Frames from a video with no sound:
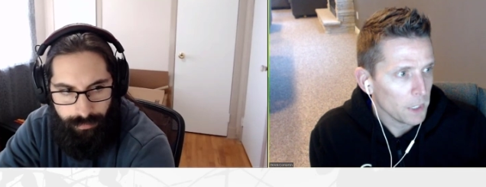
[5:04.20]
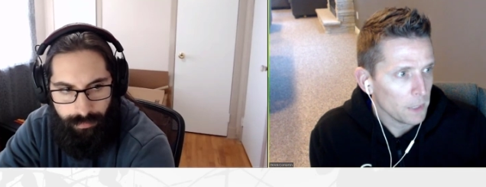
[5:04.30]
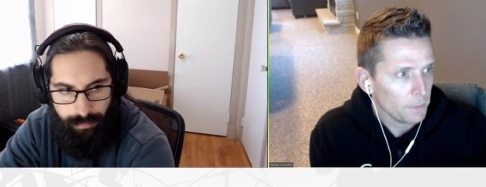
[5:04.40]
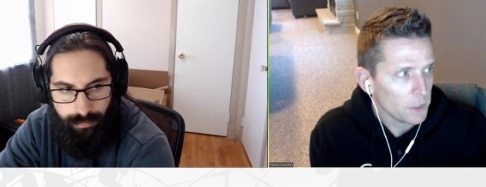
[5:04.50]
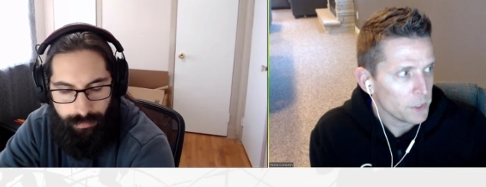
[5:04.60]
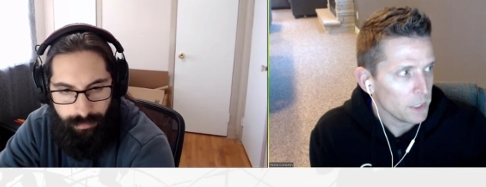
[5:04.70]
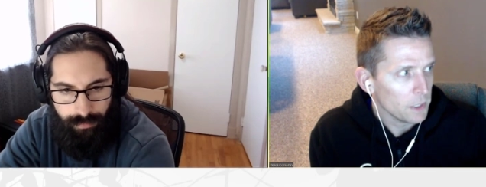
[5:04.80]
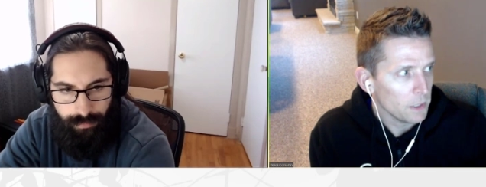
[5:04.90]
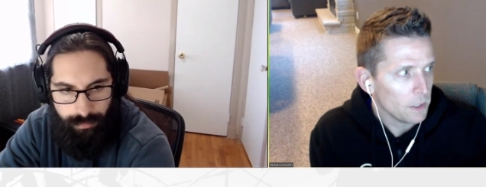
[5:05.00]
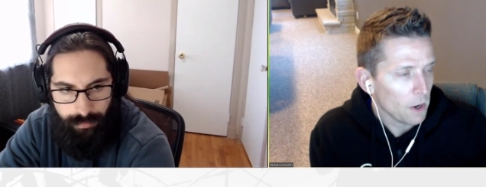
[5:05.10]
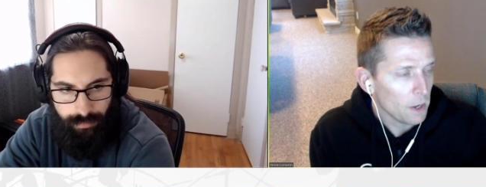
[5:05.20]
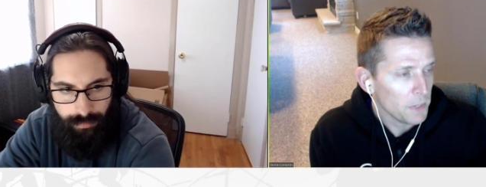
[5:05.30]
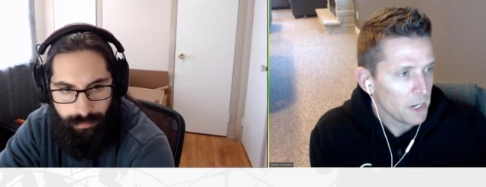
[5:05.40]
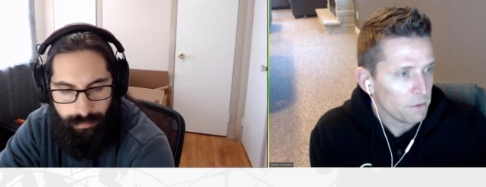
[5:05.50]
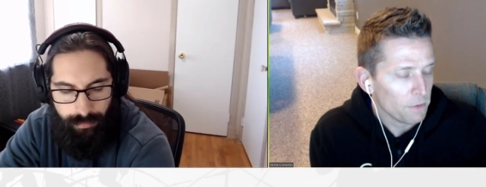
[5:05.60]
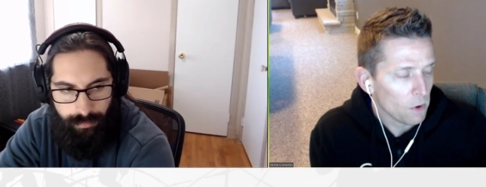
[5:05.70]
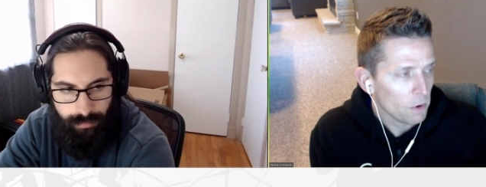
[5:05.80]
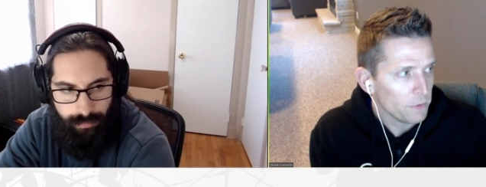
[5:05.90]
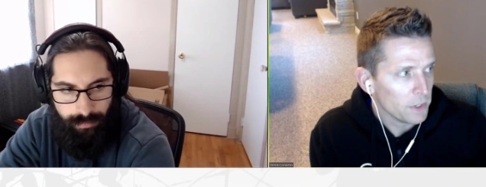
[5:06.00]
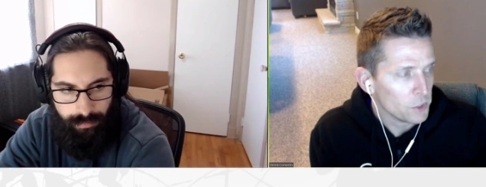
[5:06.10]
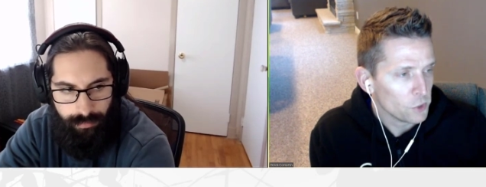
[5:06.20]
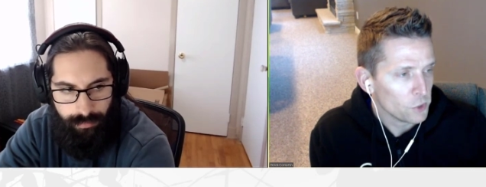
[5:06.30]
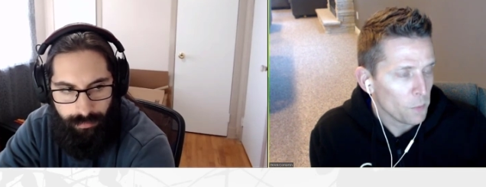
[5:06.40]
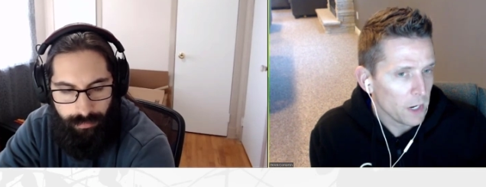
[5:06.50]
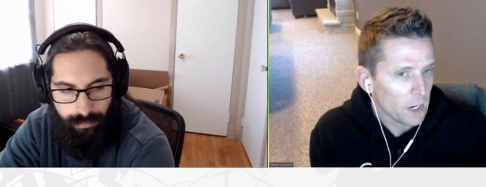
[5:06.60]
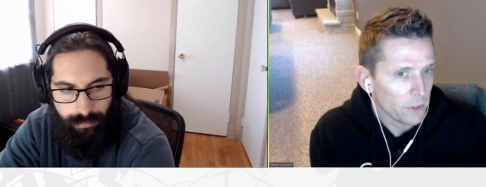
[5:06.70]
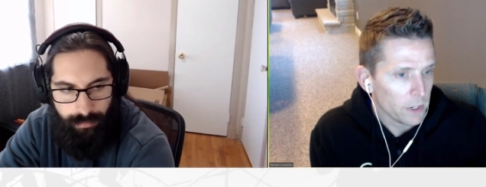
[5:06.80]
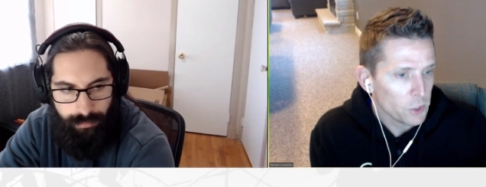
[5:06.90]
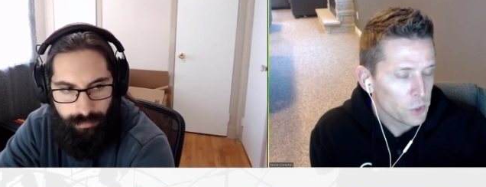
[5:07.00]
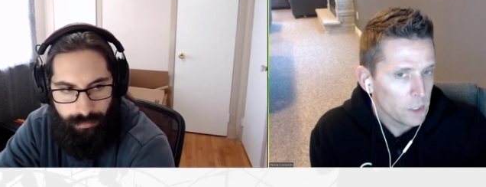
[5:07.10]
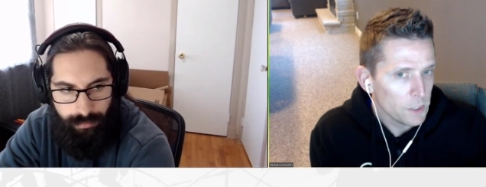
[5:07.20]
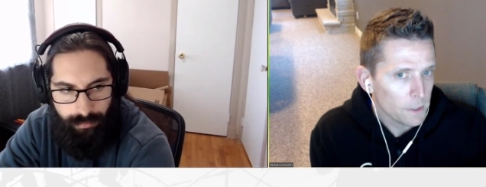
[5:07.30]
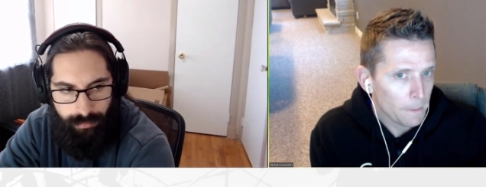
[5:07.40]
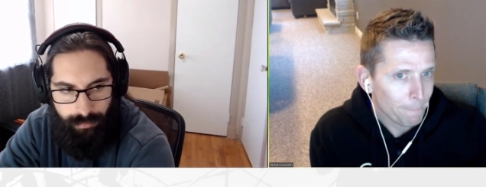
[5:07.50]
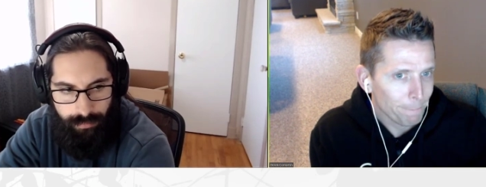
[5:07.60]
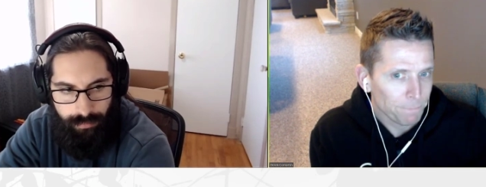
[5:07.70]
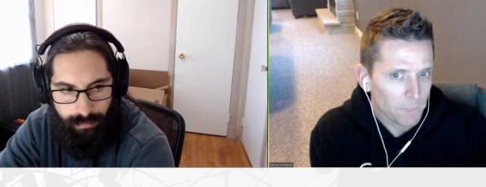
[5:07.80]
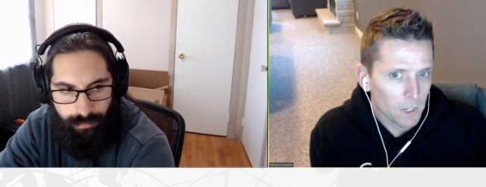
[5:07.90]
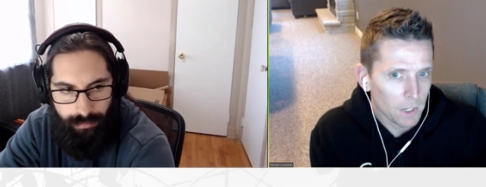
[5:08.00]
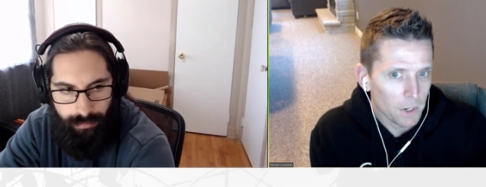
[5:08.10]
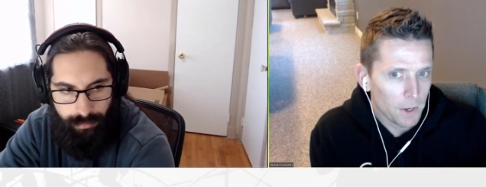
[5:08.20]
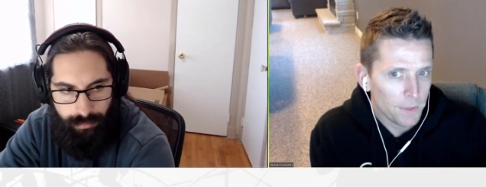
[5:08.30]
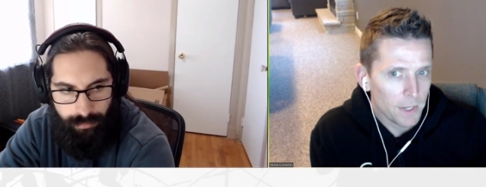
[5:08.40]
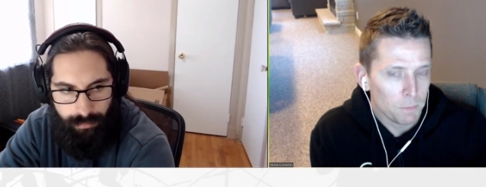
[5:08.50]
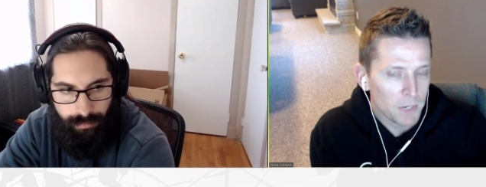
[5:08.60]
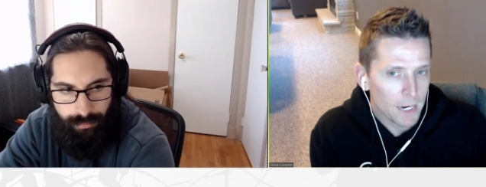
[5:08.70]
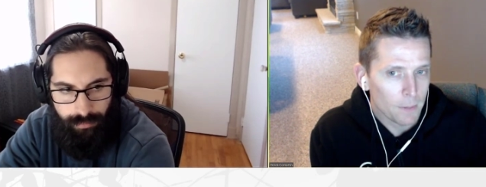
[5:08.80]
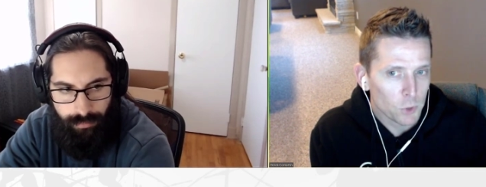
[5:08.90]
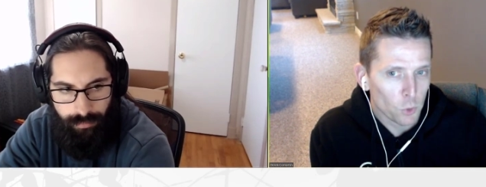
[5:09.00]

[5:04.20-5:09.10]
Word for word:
Speaker 1: because it got me involved in so many other industries, and then being able to